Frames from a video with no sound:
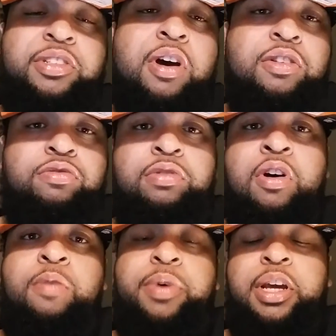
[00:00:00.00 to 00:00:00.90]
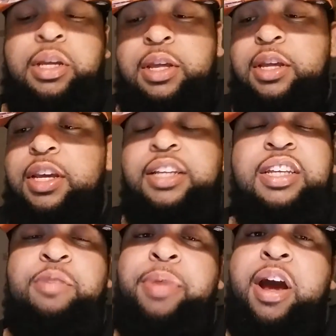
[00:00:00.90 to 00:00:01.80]
talking too long, but
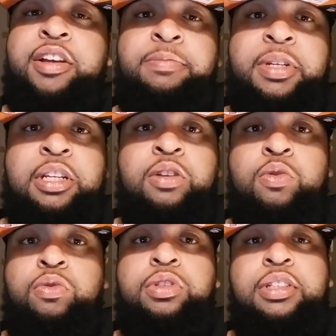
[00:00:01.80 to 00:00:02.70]
it's an embarrassment to lose